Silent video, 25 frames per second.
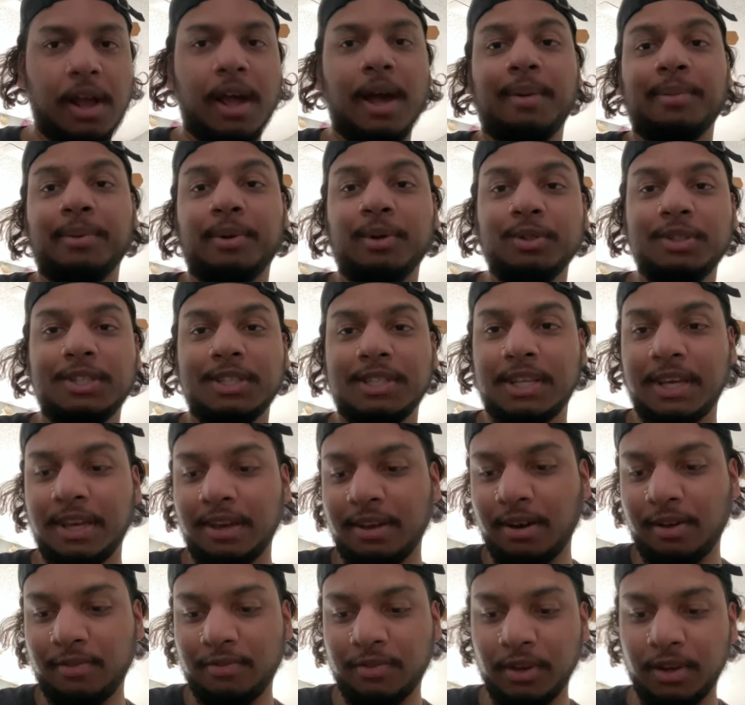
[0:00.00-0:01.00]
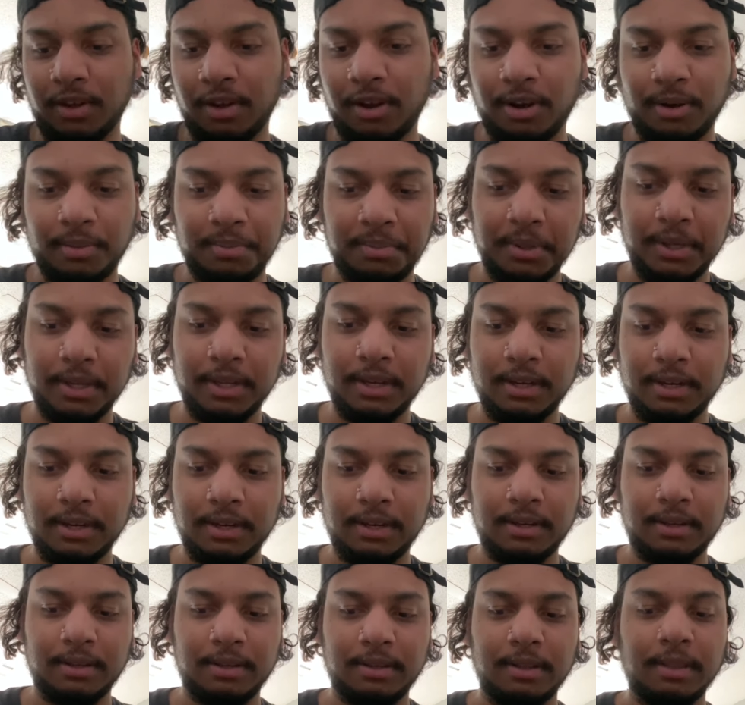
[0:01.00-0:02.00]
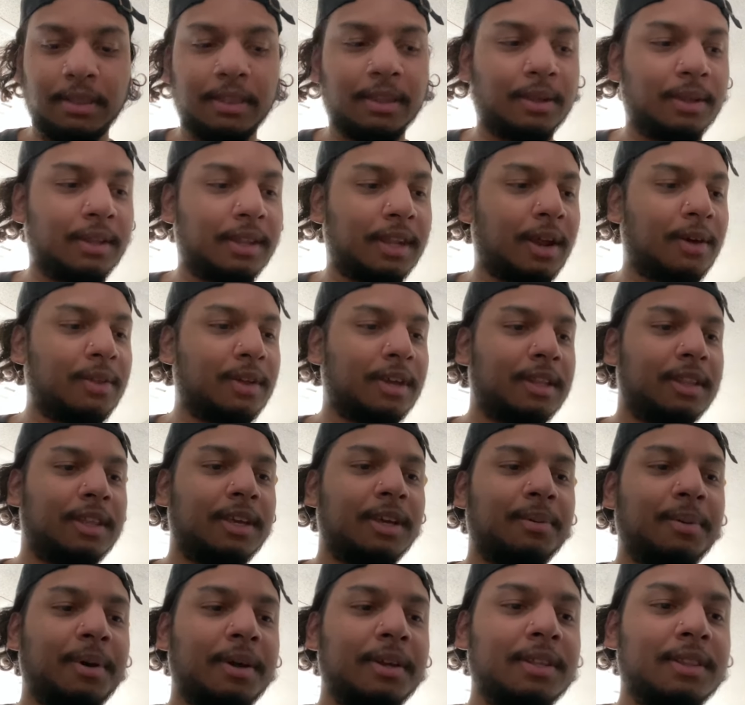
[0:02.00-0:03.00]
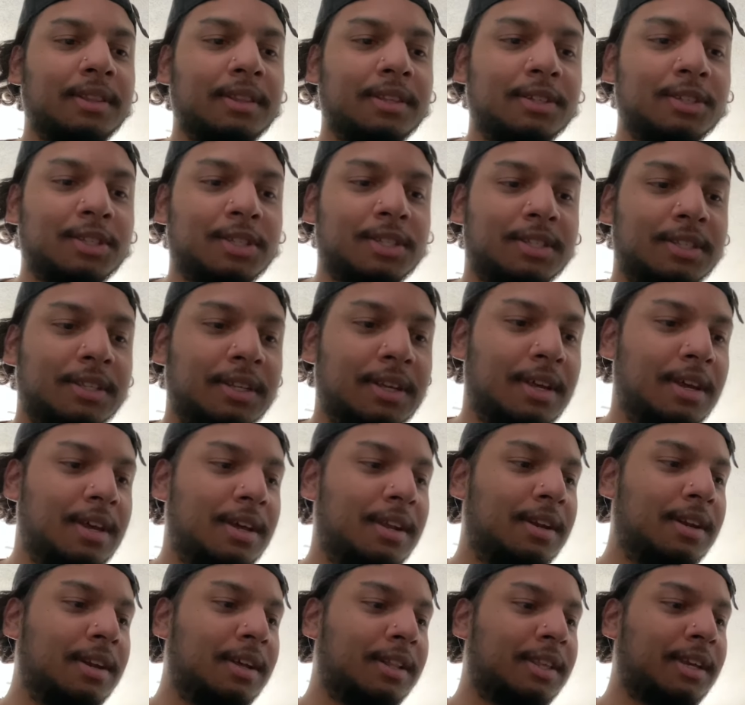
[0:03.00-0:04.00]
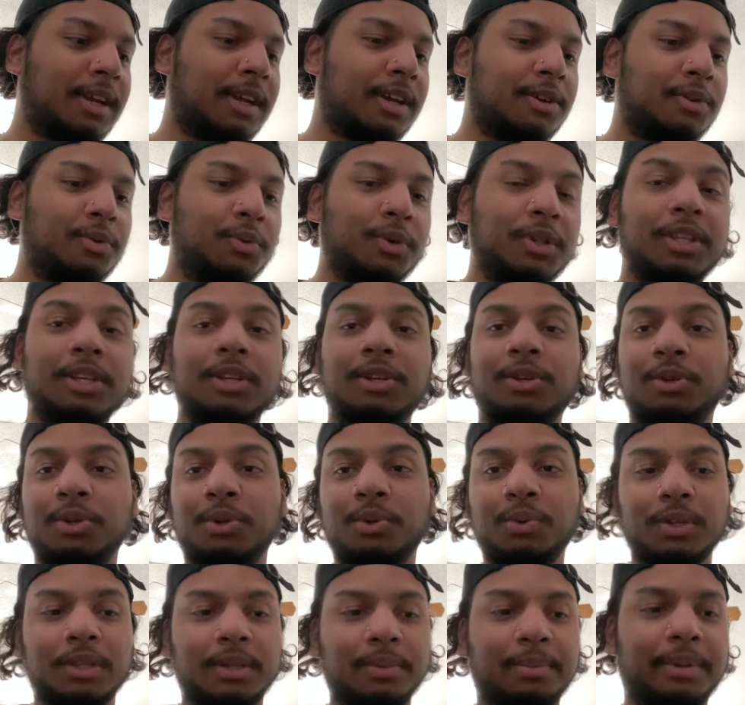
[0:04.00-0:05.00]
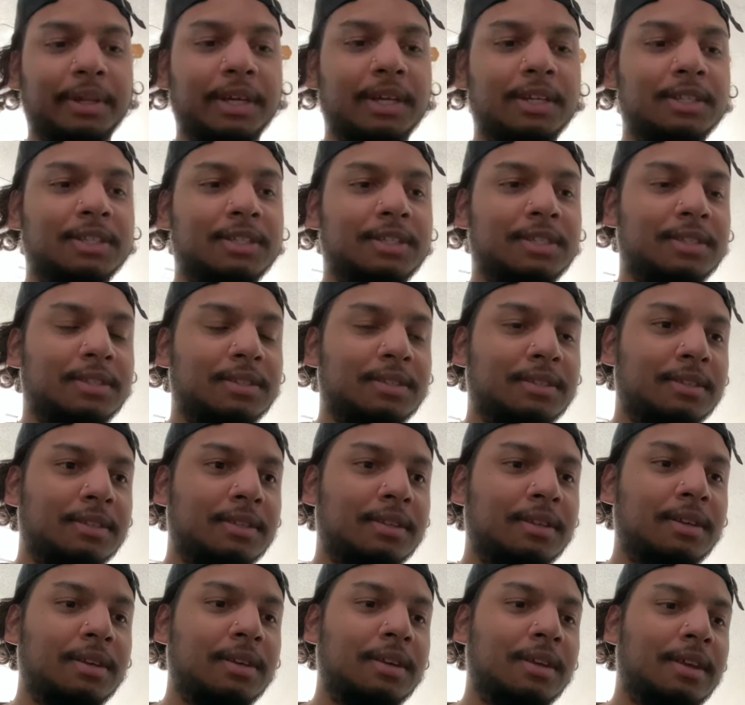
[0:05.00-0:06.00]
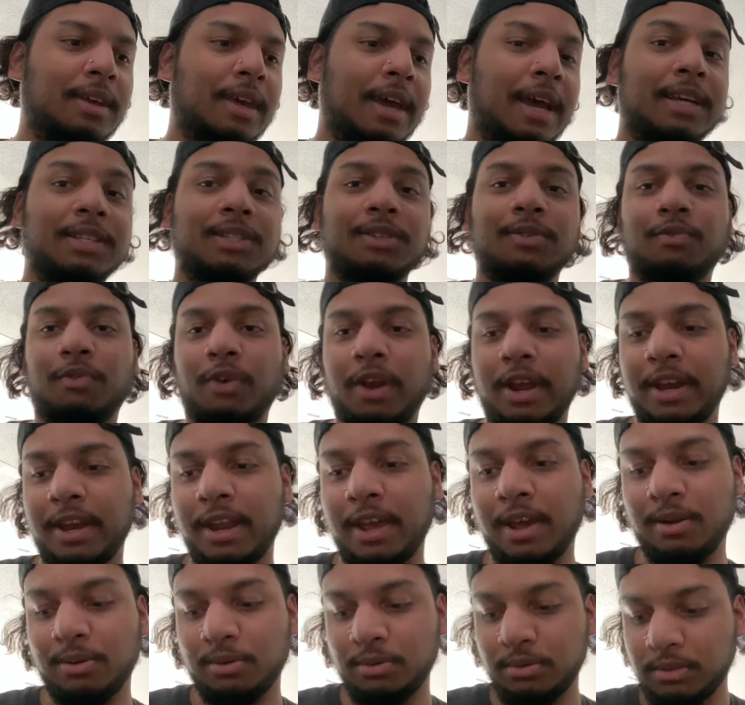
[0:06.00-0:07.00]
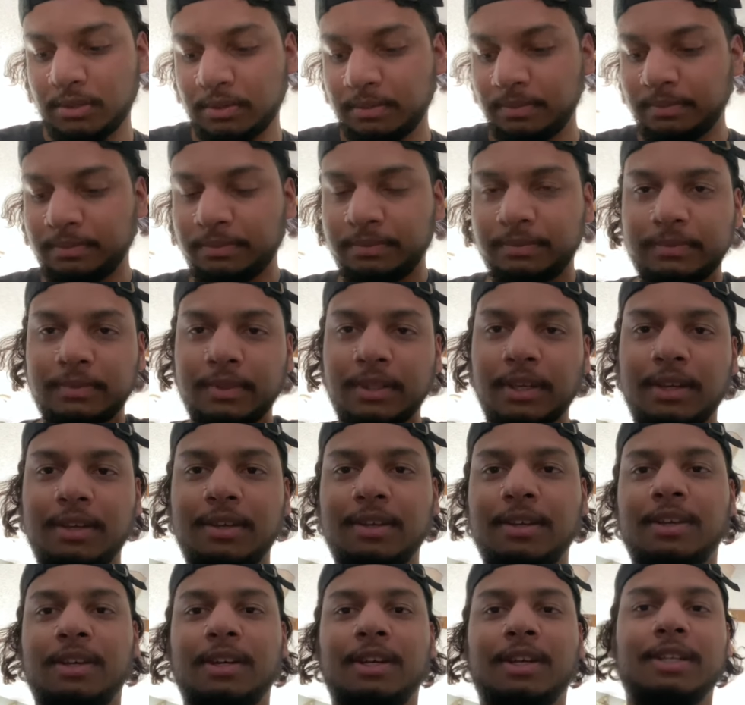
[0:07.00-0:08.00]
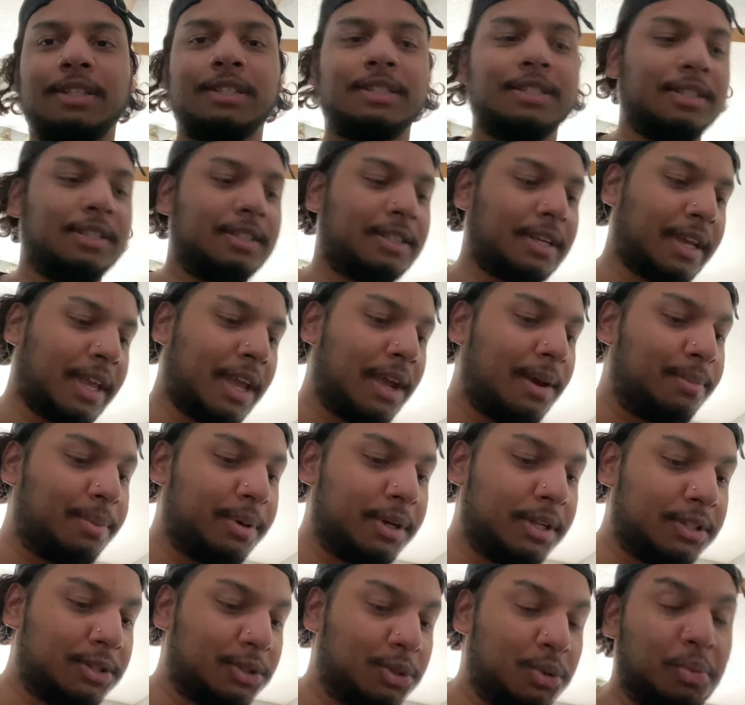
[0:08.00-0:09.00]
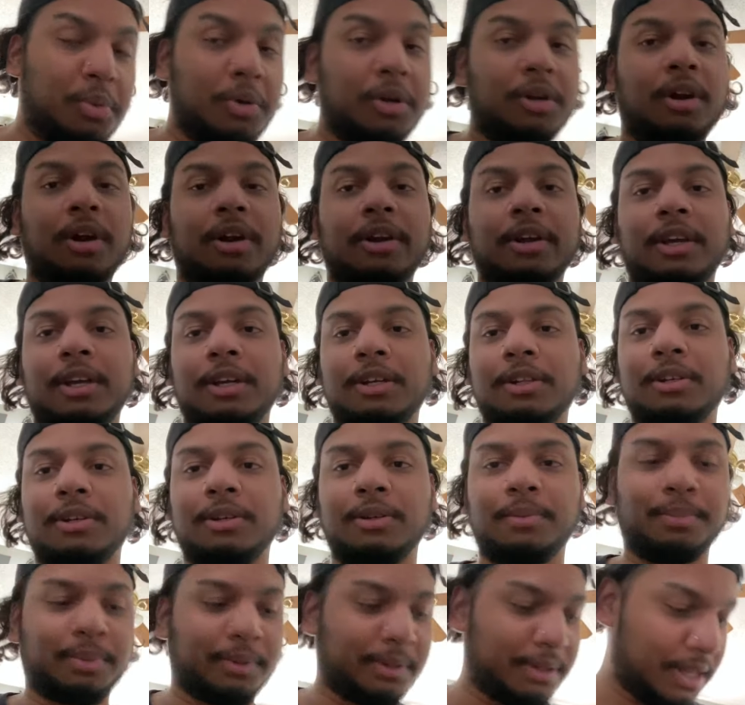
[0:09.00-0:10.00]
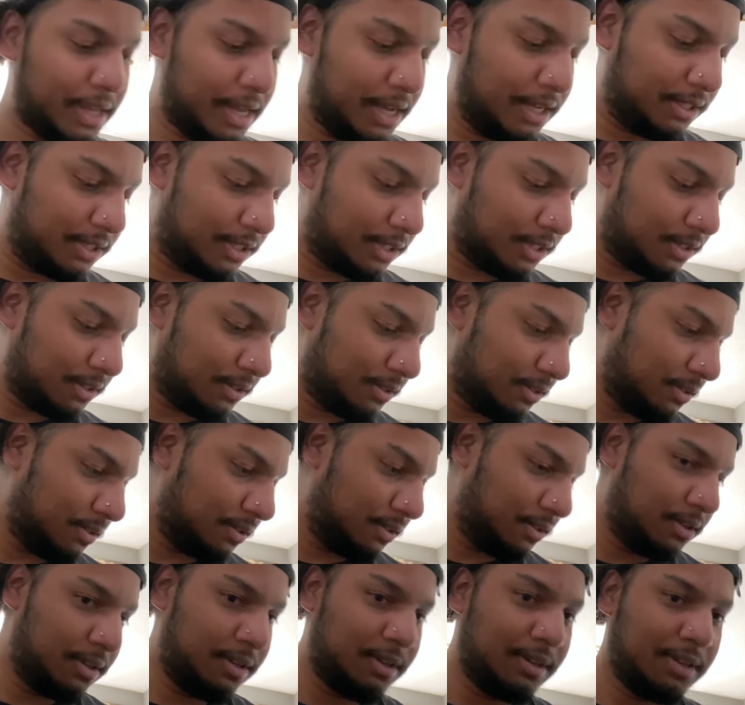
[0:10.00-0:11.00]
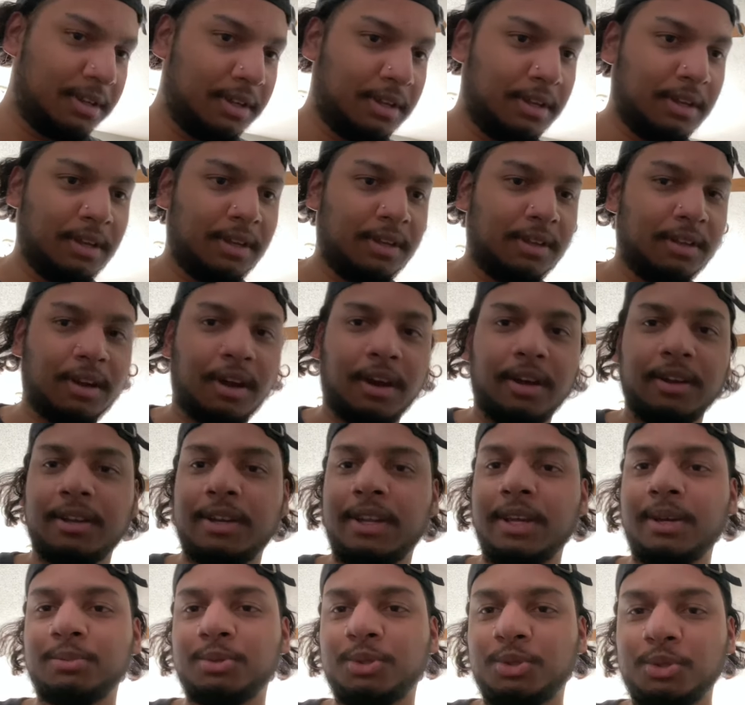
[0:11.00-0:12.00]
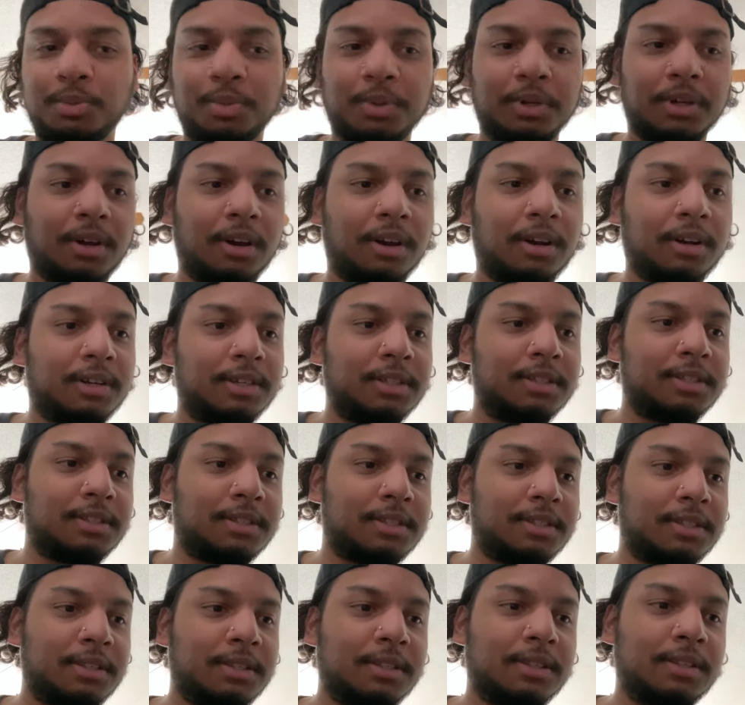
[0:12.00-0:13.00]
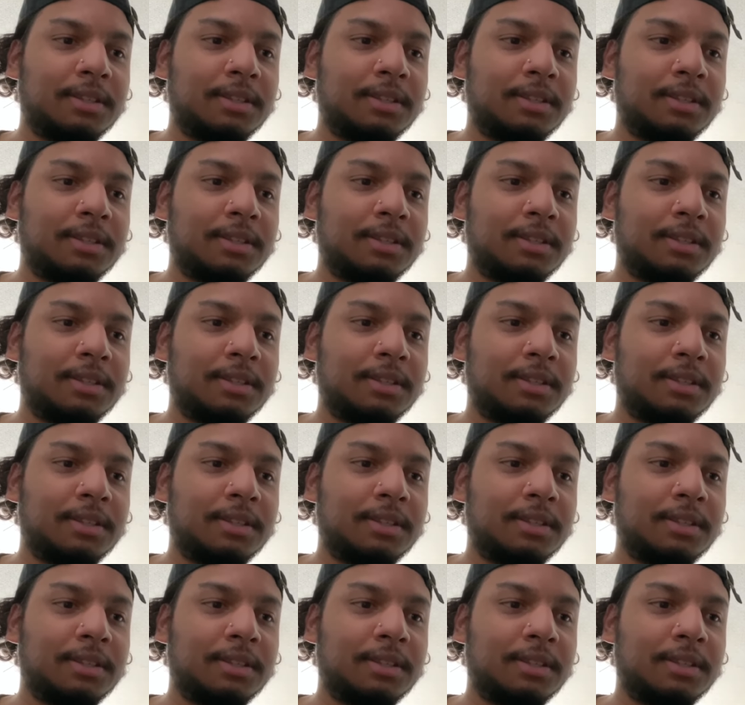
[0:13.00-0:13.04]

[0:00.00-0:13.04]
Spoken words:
I'm going to take it off the car, but now that I think about it, there's nothing I could really do with the plates as of right now, since I can't put supercar killer plates on a damn supercar, because,